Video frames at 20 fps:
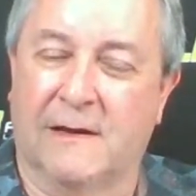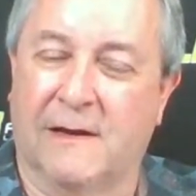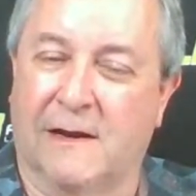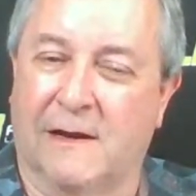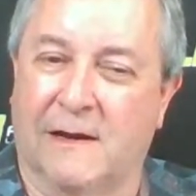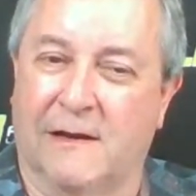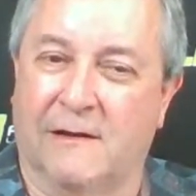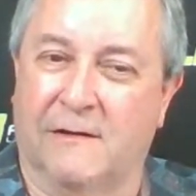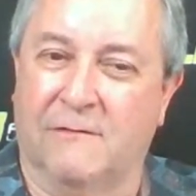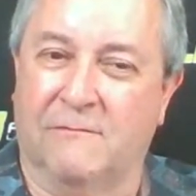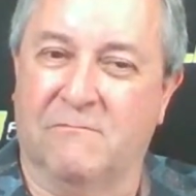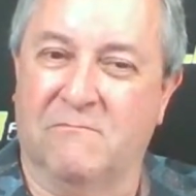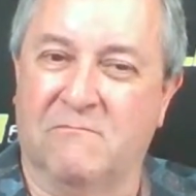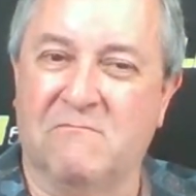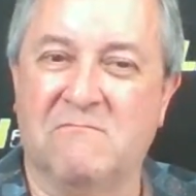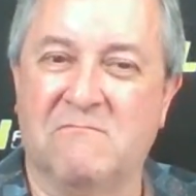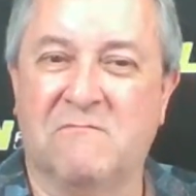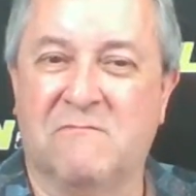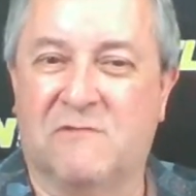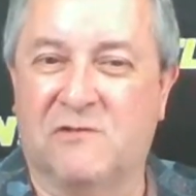
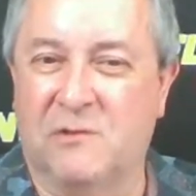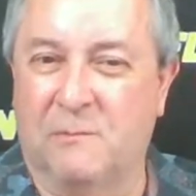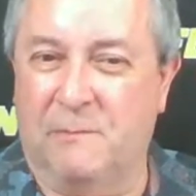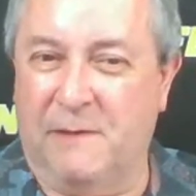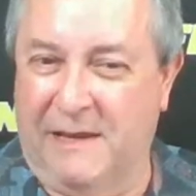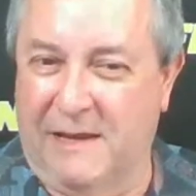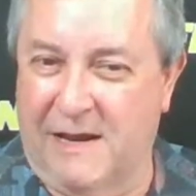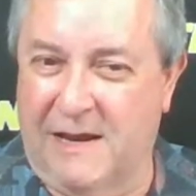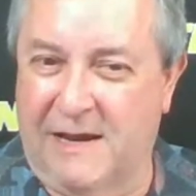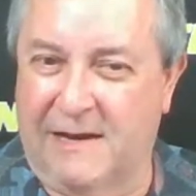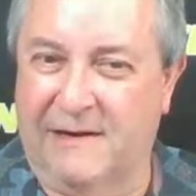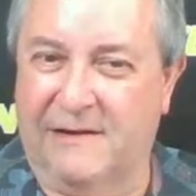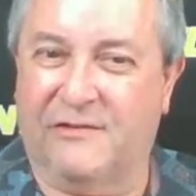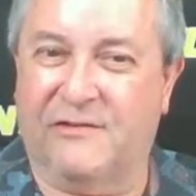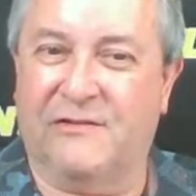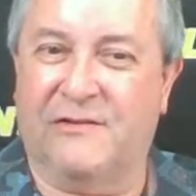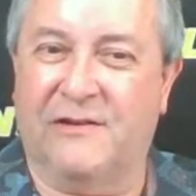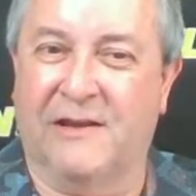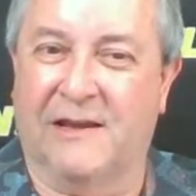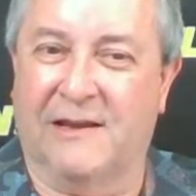To be
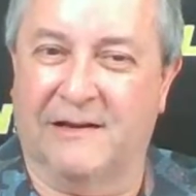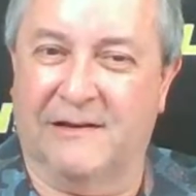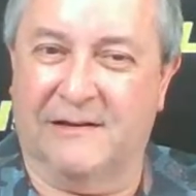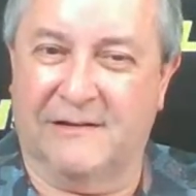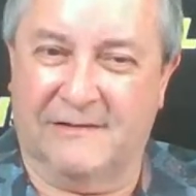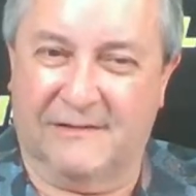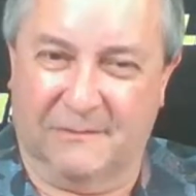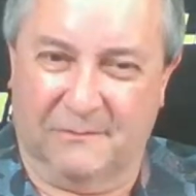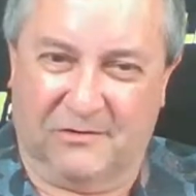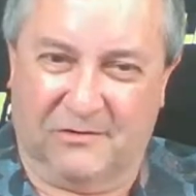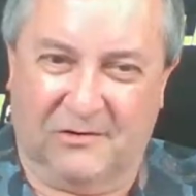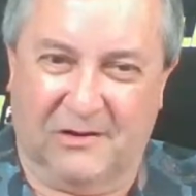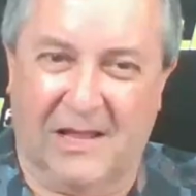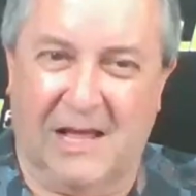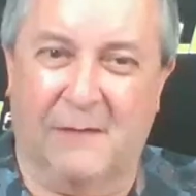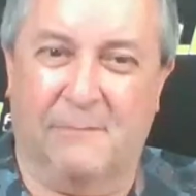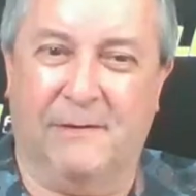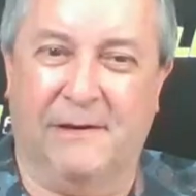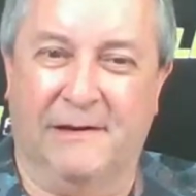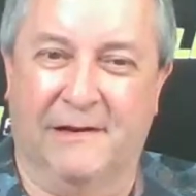honest, some
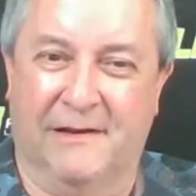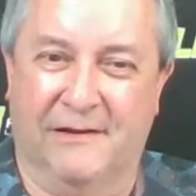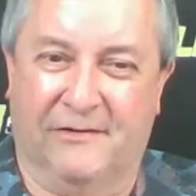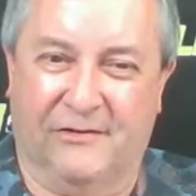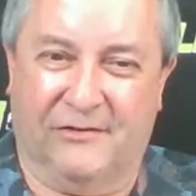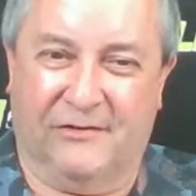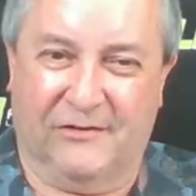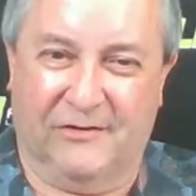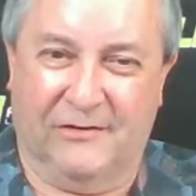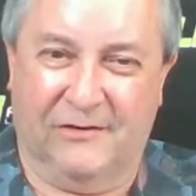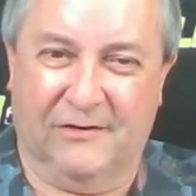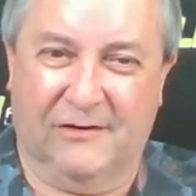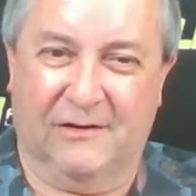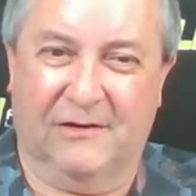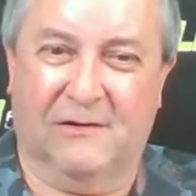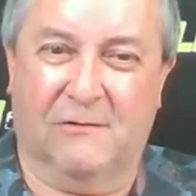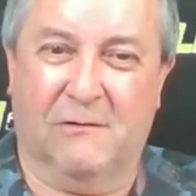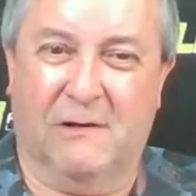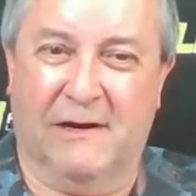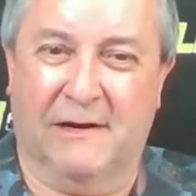sloppiness,
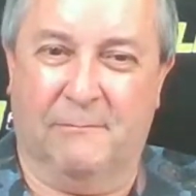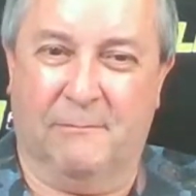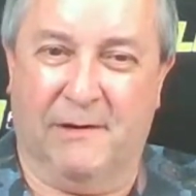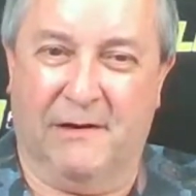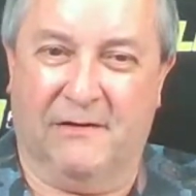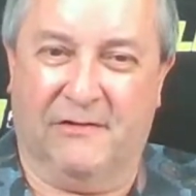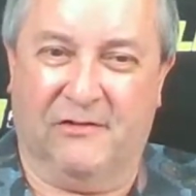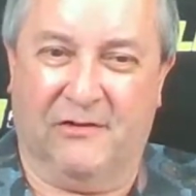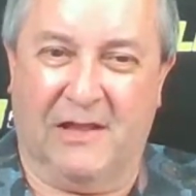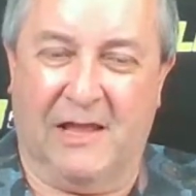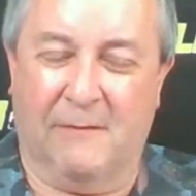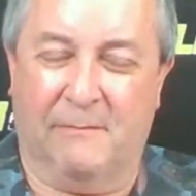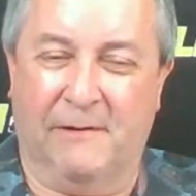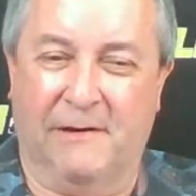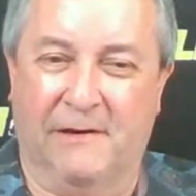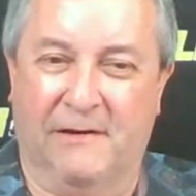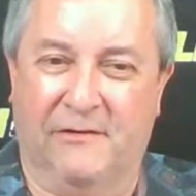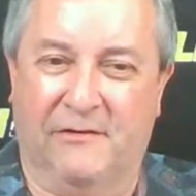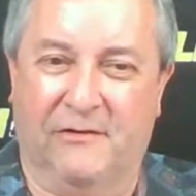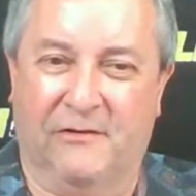quite a bit of
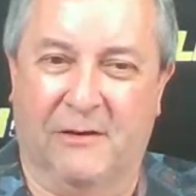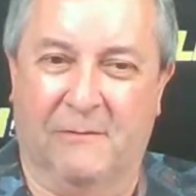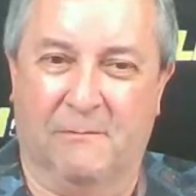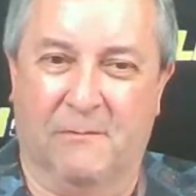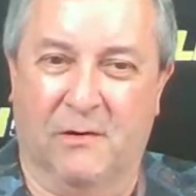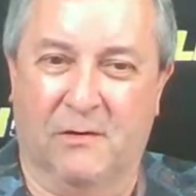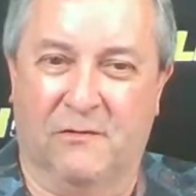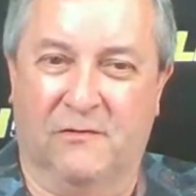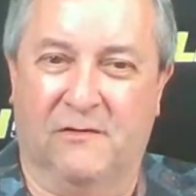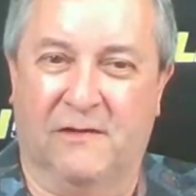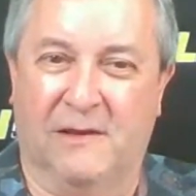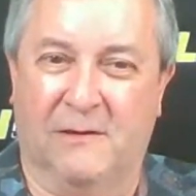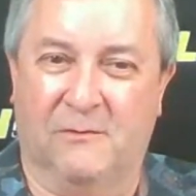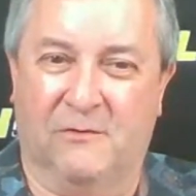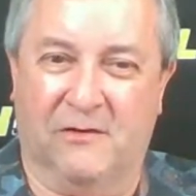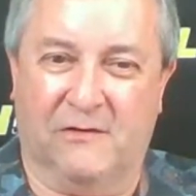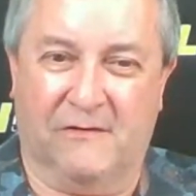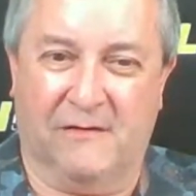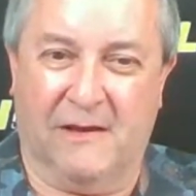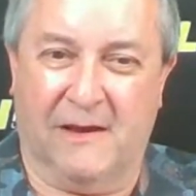sloppiness on both
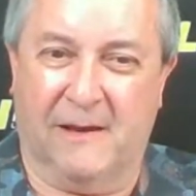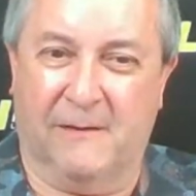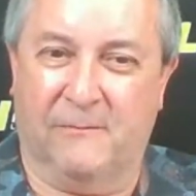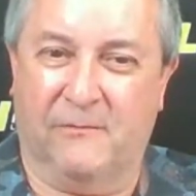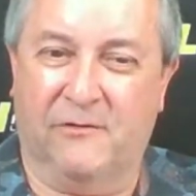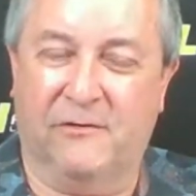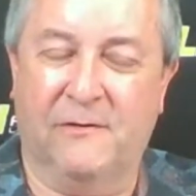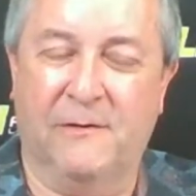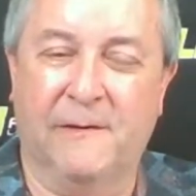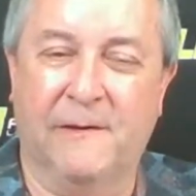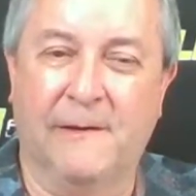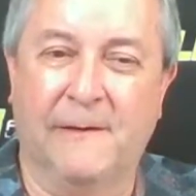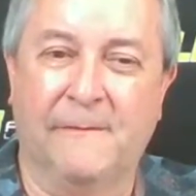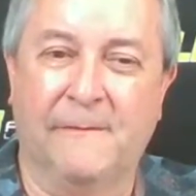teams at times.